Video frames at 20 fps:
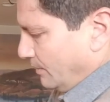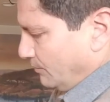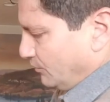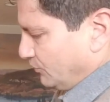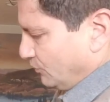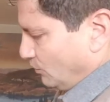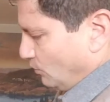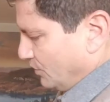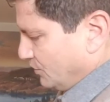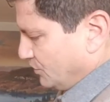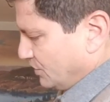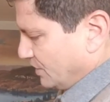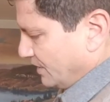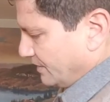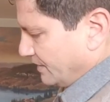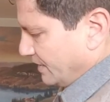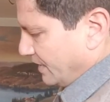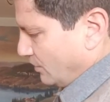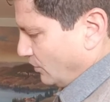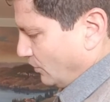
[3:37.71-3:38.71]
So once you
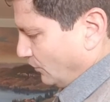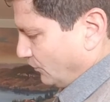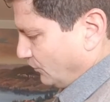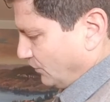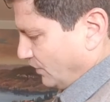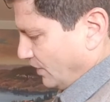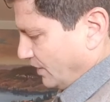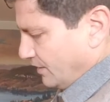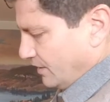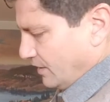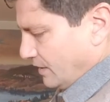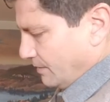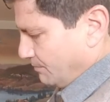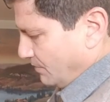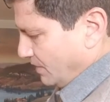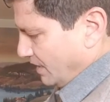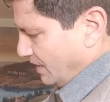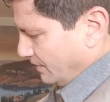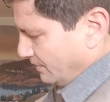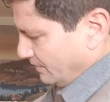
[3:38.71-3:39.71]
get that all set
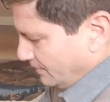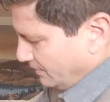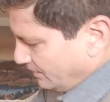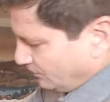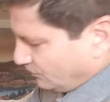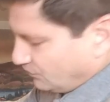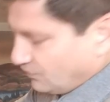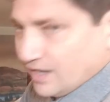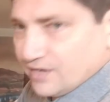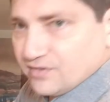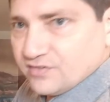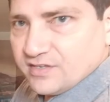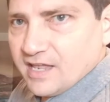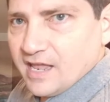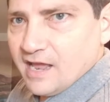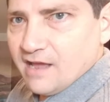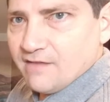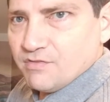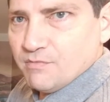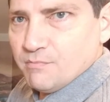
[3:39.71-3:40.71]
up, and it is nice to
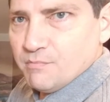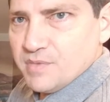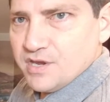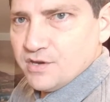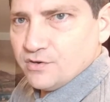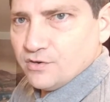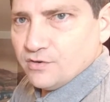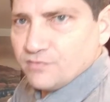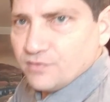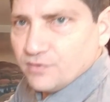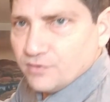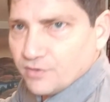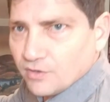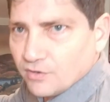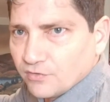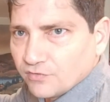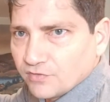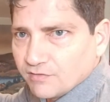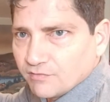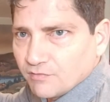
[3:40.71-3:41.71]
have the mirror. If you
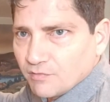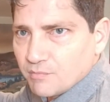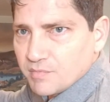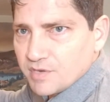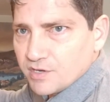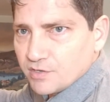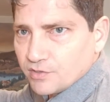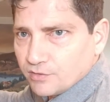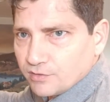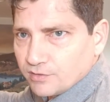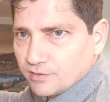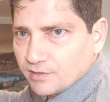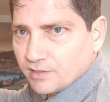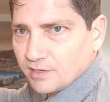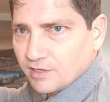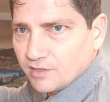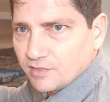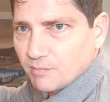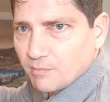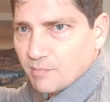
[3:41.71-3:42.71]
notice, I have a mirror
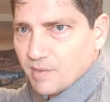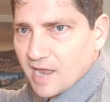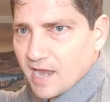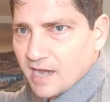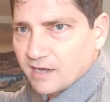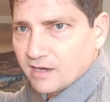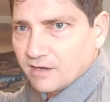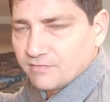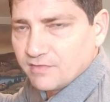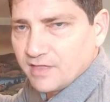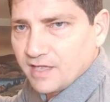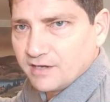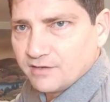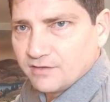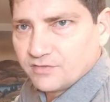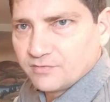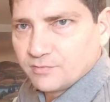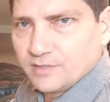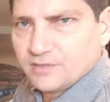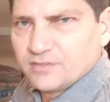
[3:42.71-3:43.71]
in the back of that
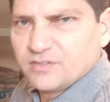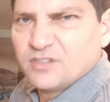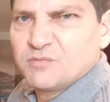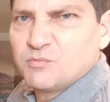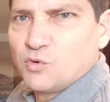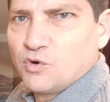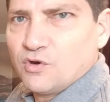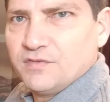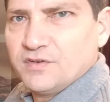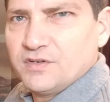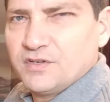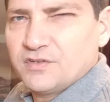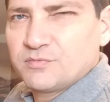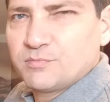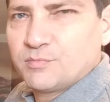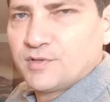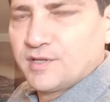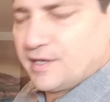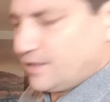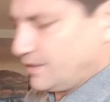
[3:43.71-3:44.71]
display. So this is more of a
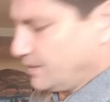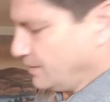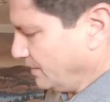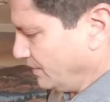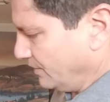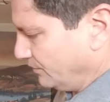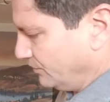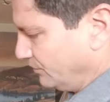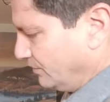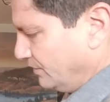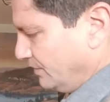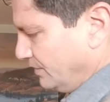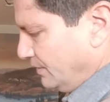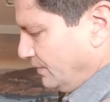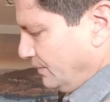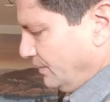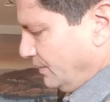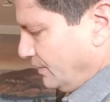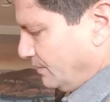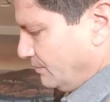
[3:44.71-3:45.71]
display case
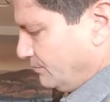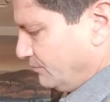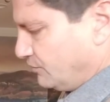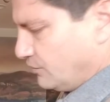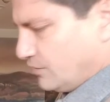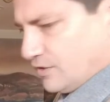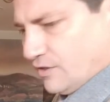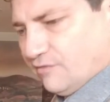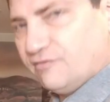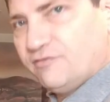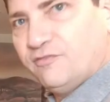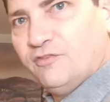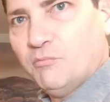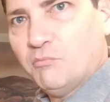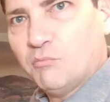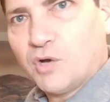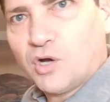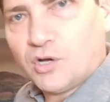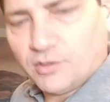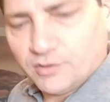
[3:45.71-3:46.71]
for like a
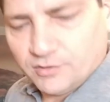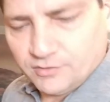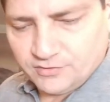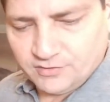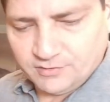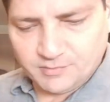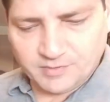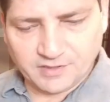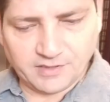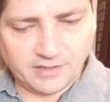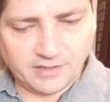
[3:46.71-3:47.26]
football or something like